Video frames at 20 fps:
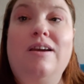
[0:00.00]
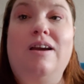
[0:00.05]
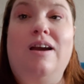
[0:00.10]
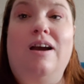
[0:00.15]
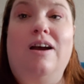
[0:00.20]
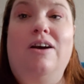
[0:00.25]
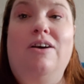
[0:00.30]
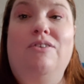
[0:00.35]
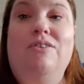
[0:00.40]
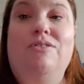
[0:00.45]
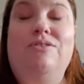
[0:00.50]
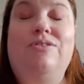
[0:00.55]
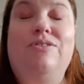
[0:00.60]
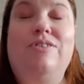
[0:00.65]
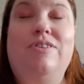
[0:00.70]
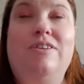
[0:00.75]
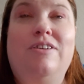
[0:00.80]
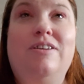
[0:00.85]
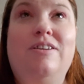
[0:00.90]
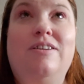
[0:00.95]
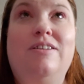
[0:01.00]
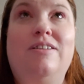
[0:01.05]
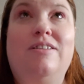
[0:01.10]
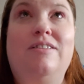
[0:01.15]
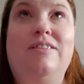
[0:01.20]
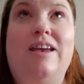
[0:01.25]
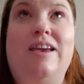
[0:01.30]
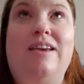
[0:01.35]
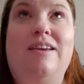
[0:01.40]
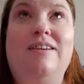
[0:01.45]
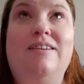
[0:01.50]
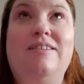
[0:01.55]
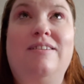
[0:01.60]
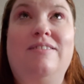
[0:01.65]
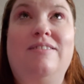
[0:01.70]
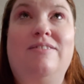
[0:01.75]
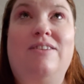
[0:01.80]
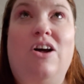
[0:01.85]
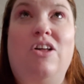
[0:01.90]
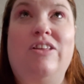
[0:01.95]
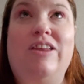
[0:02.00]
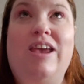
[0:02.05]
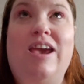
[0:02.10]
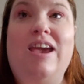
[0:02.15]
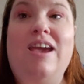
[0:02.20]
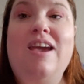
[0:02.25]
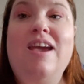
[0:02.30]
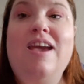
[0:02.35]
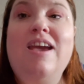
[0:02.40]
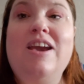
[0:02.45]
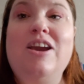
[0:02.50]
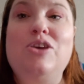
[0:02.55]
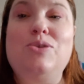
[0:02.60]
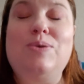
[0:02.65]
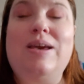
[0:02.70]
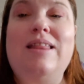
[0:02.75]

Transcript: of like holiday because mm.